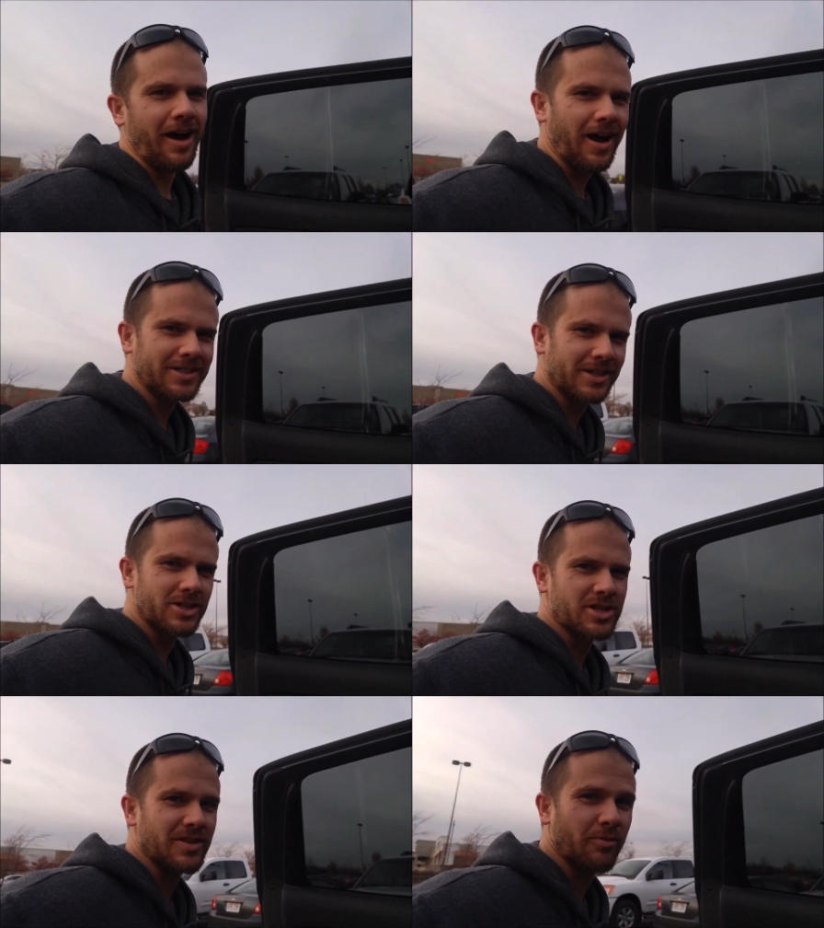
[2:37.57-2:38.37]

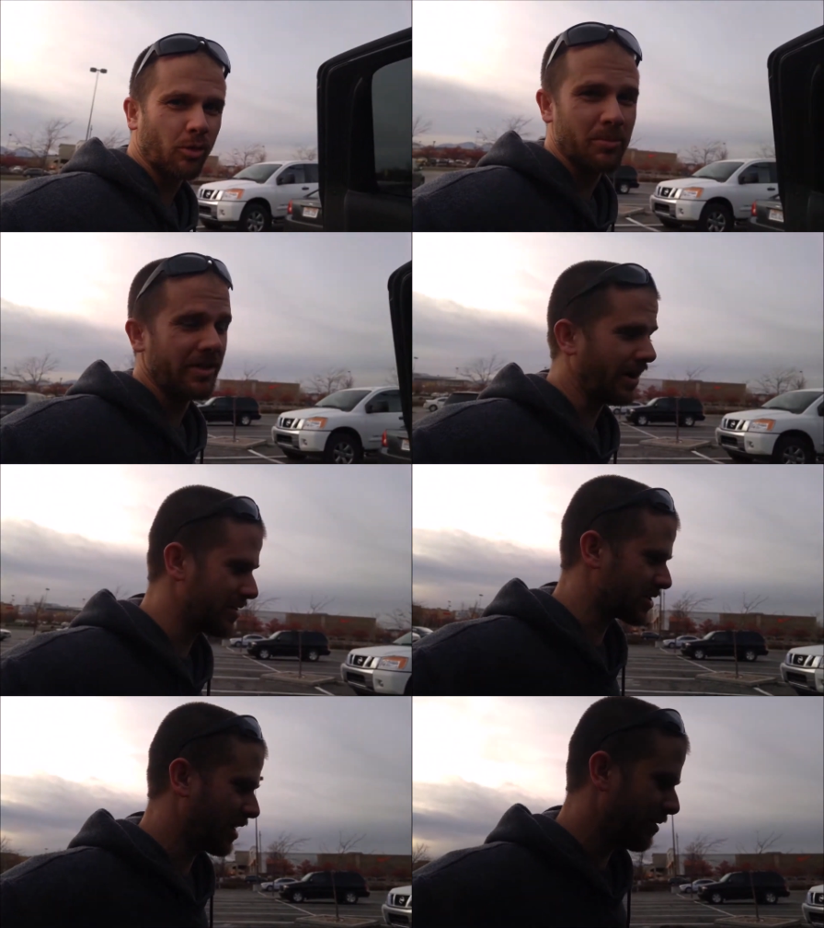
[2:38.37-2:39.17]
Austin just informed me that
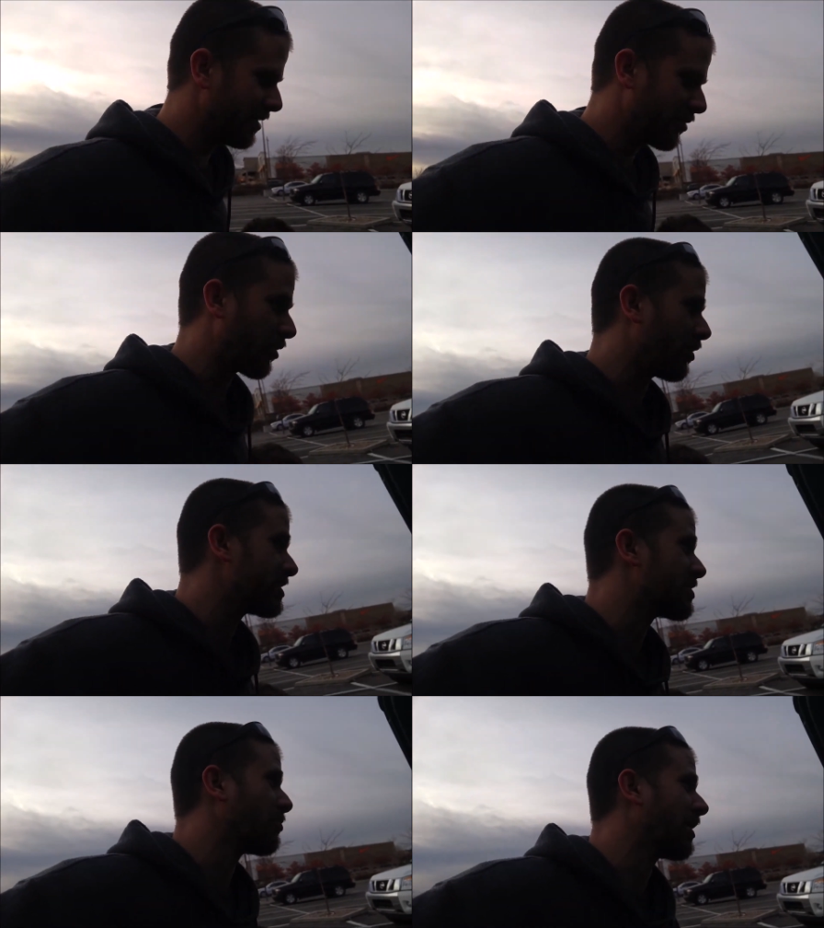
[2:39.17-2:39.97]
I was grounded for the
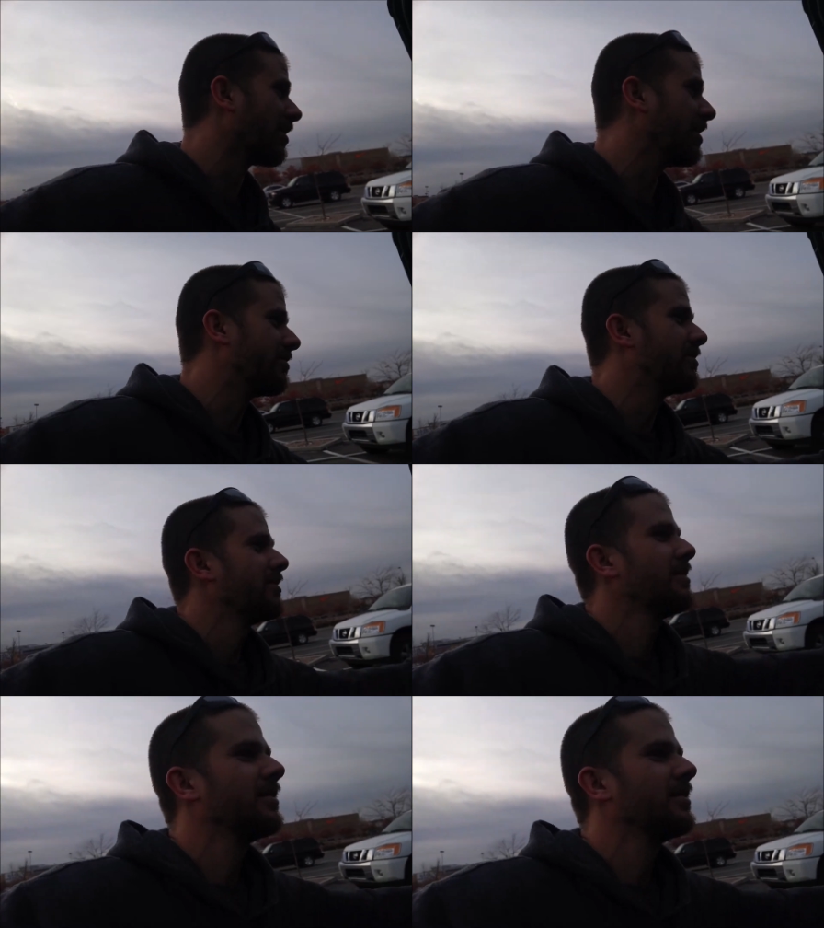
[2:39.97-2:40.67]
rest of my life.